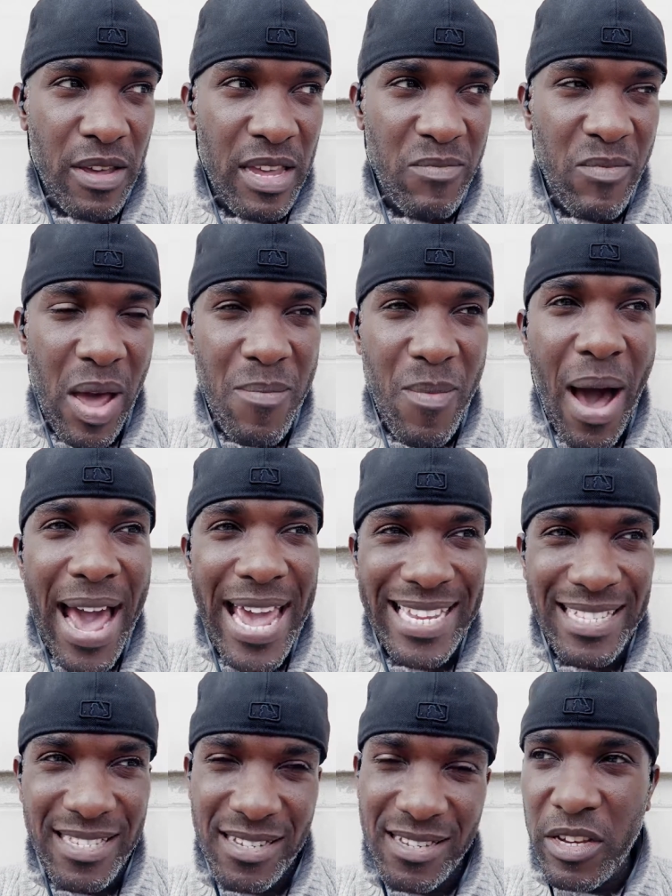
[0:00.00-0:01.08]
in my
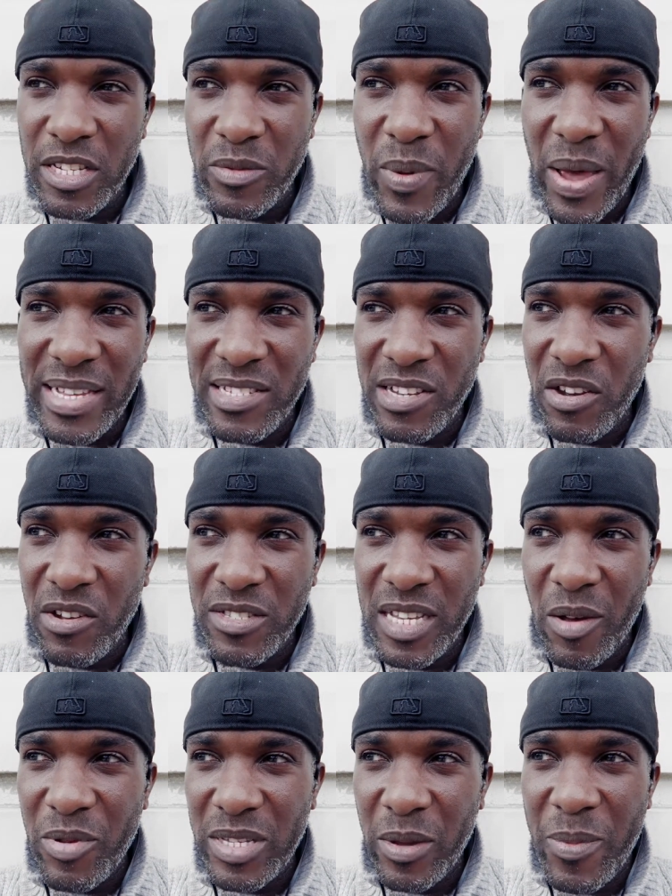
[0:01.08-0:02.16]
mind you're just basing it on someone's